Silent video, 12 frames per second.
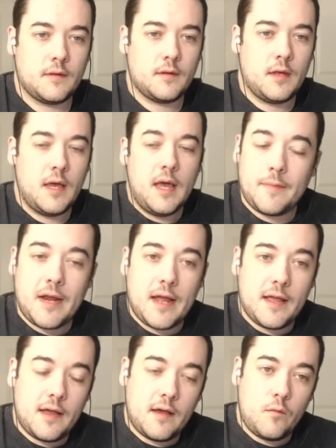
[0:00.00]
Hey there,
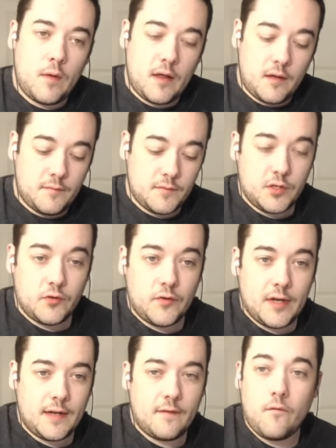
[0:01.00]
Gemini. Uh, welcome to
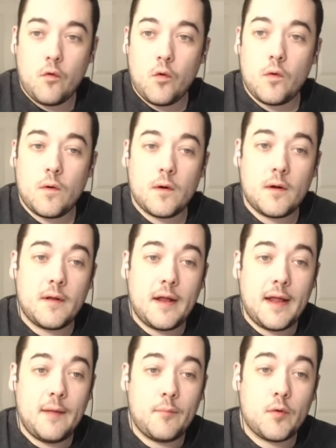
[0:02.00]
reading for
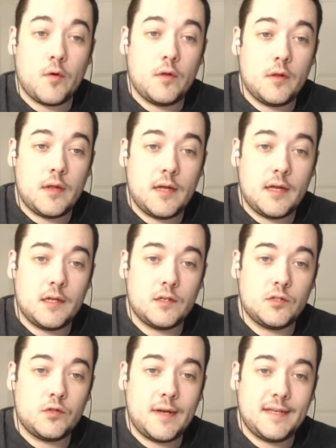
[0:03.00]
April uh,
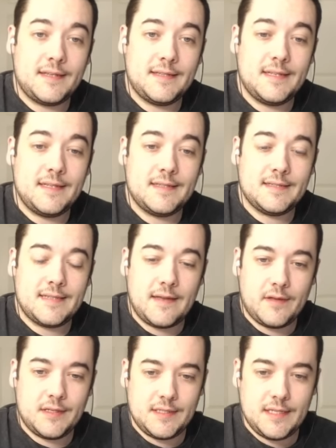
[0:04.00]
twenty
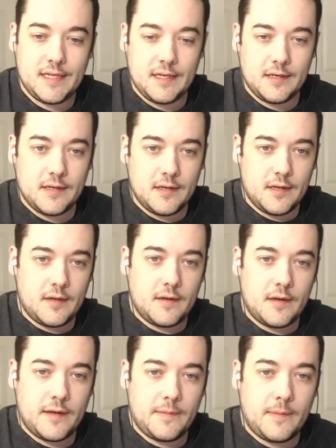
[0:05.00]
seventeen.
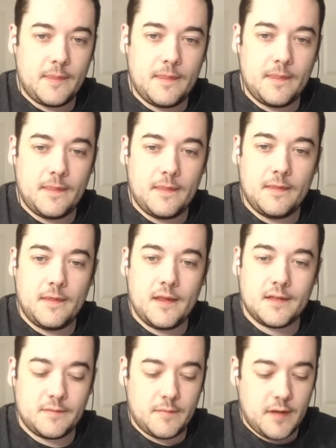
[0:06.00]
Um,
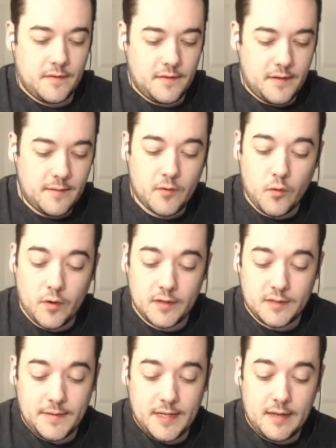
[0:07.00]
this month, I'm going
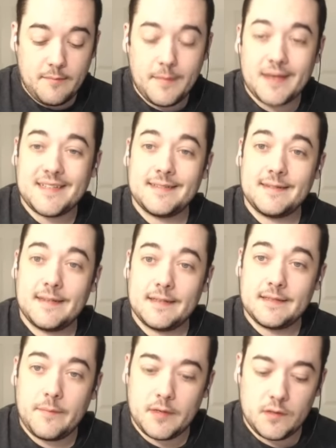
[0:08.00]
to be mixing
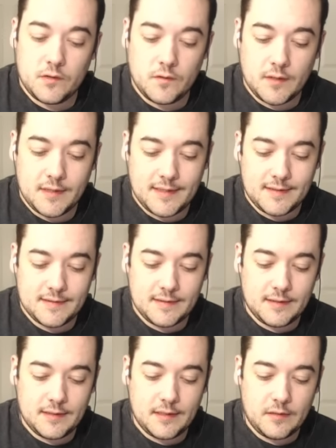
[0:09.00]
things up and doing things a
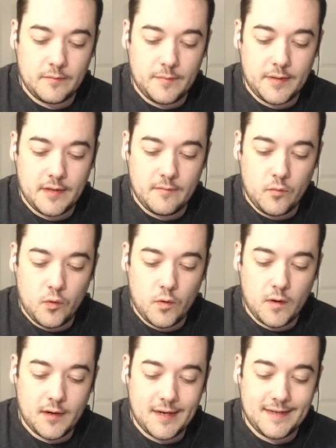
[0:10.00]
little bit
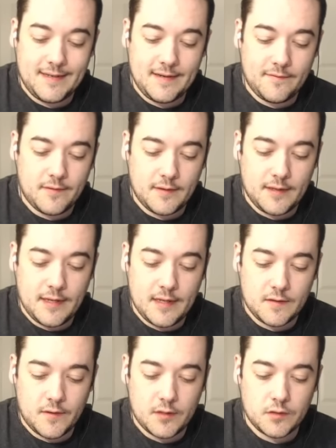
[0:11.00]
more differently
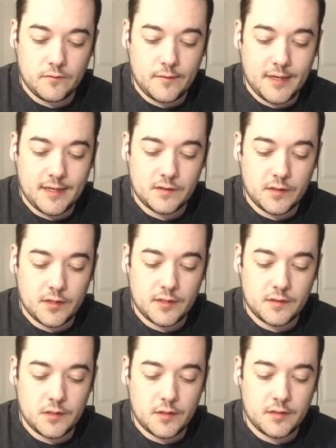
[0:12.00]
as far as the readings are
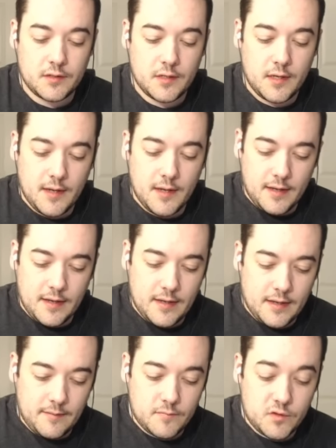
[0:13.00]
concerned.
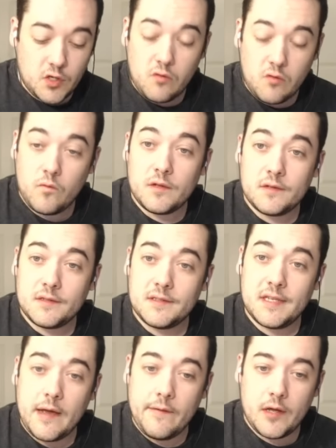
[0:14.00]
Um, so we'll
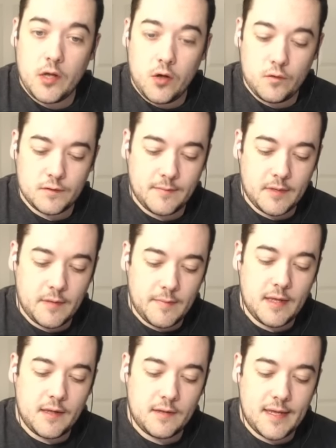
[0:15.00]
see how it goes. I'm going to
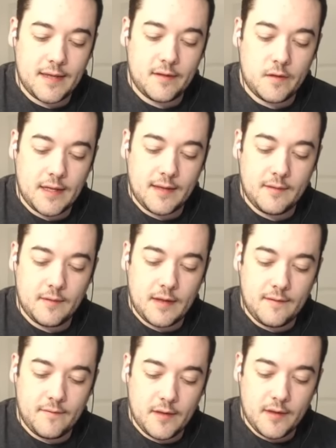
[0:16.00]
be taking a look at
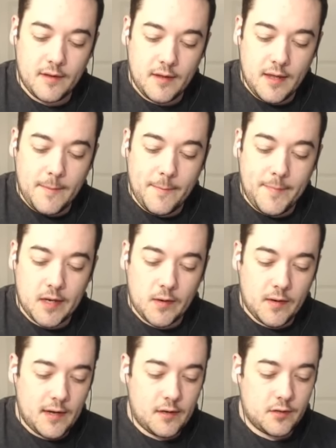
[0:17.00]
kind of the
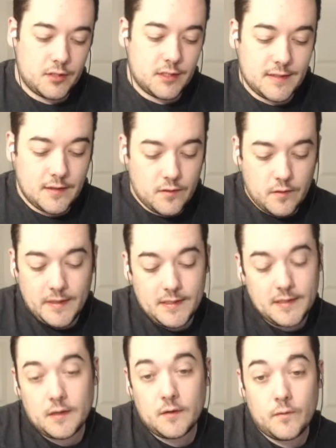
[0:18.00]
bigger energies that you could be
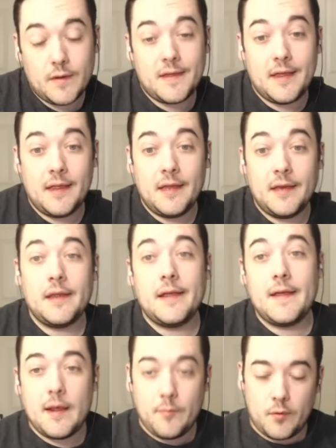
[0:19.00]
dealing with in
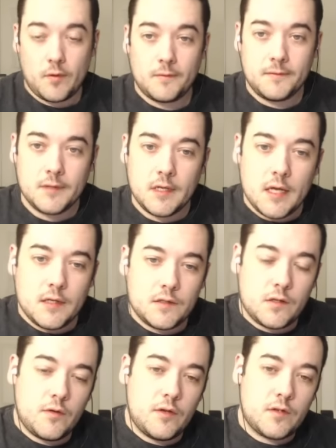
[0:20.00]
April.
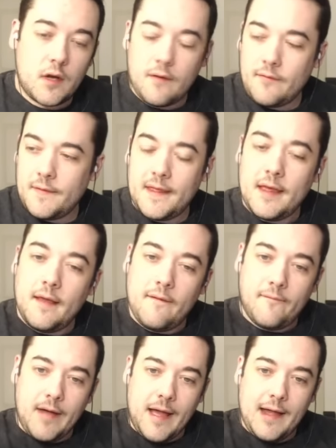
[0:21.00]
So you start off with the
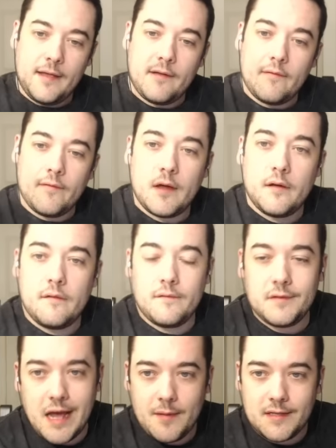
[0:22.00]
Five
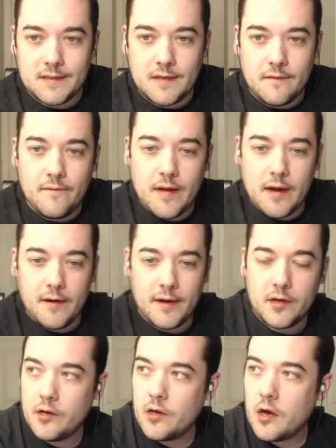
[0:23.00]
of Diamonds, a very
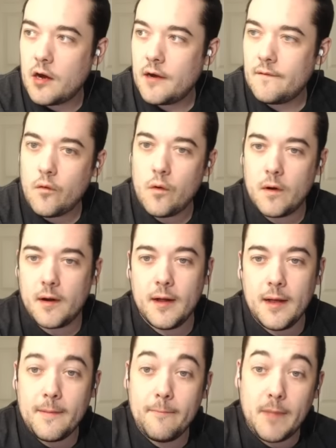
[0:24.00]
good card for
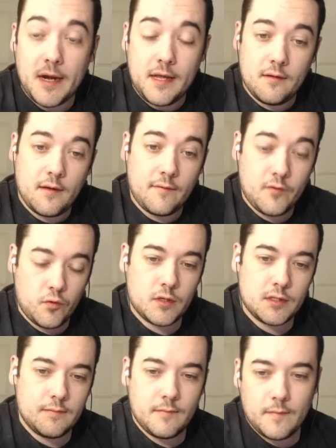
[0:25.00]
money, of
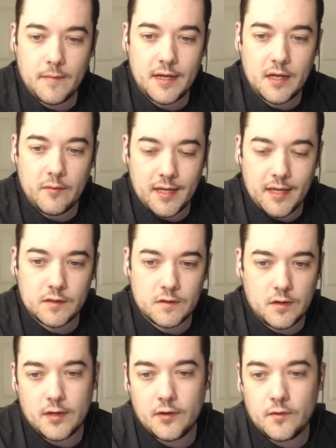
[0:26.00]
course, and money coming in,
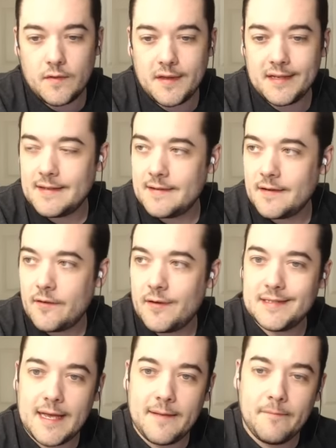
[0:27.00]
starting new things, as I
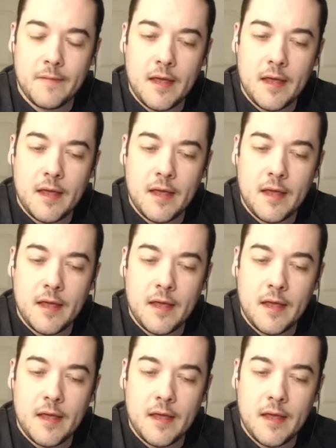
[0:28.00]
always say.